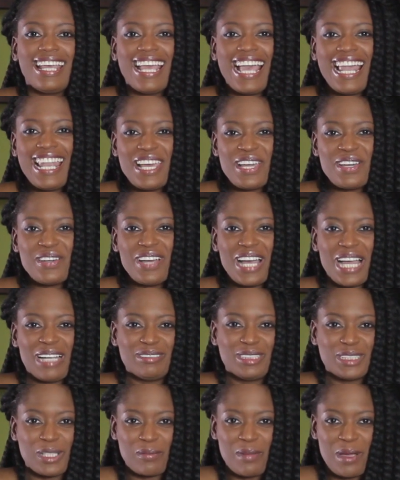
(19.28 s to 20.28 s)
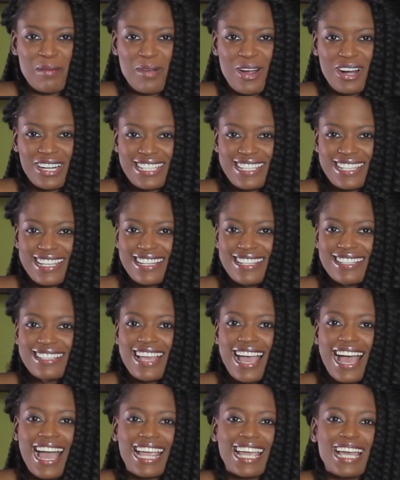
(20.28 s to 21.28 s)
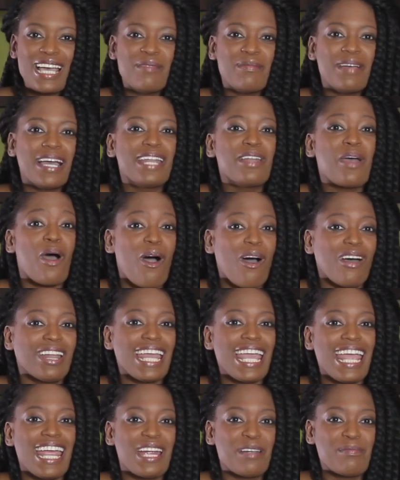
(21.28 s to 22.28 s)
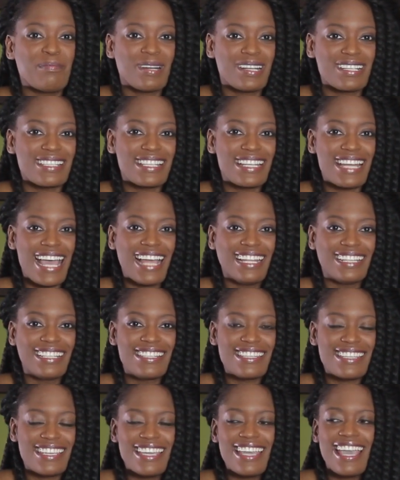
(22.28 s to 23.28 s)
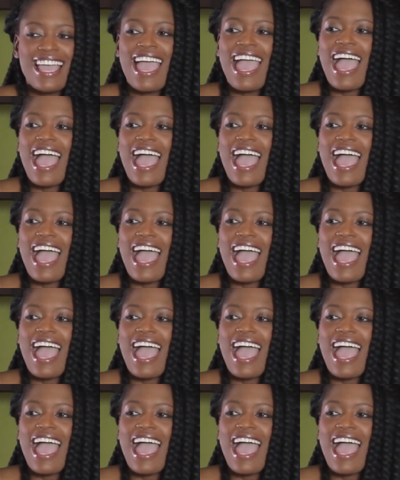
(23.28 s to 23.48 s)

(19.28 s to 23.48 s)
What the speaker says: Hello, I'm Sope Martins. I am an on-air personality,